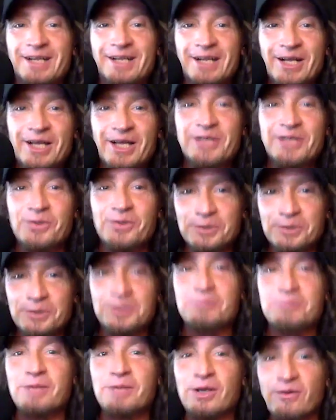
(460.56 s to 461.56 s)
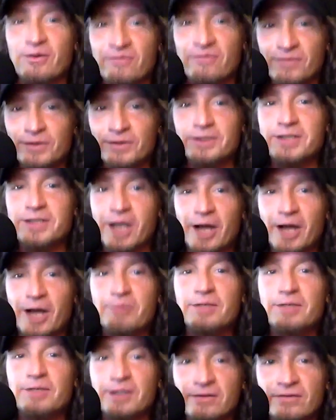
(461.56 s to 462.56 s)
in order to make a full-time
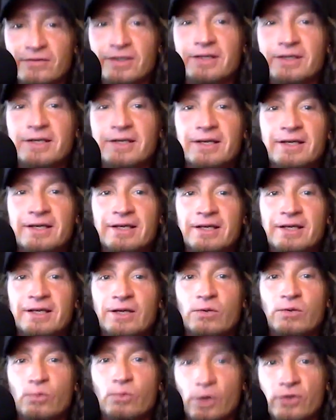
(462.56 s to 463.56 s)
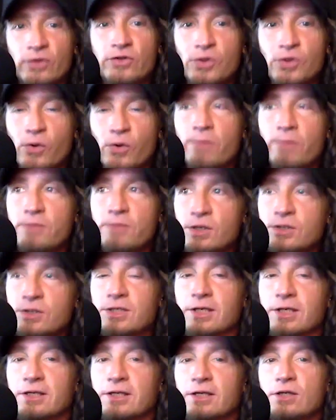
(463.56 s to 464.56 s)
living with your
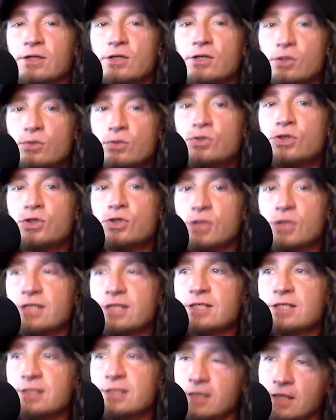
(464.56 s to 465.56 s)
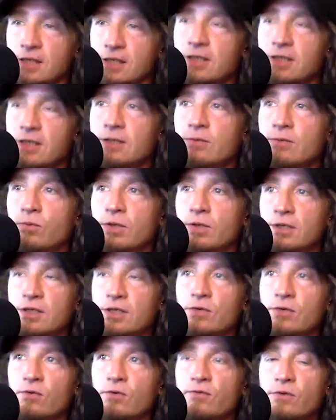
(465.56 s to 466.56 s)
music. You just need what
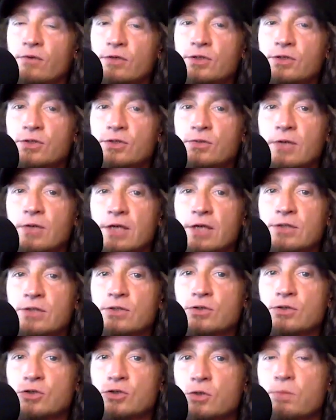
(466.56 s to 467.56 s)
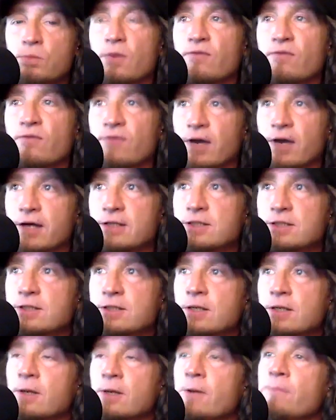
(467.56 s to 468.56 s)
Leah refers to as her super fans,
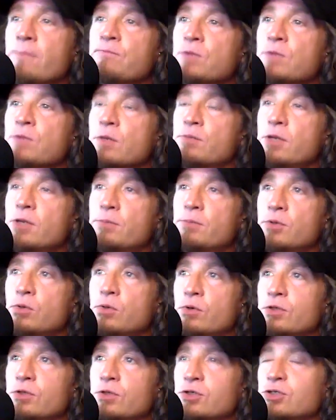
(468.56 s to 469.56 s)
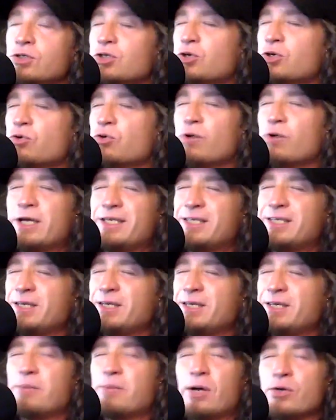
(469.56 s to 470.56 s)
people who are just crazy
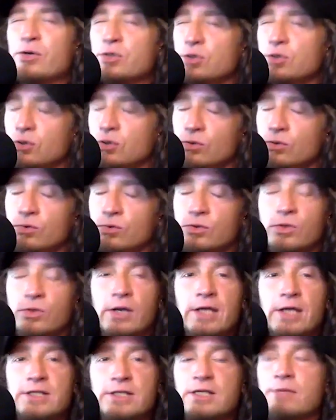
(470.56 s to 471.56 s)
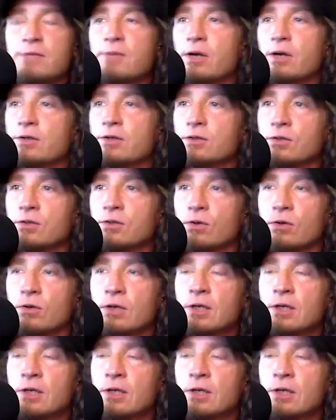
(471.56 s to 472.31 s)
about you, crazy about your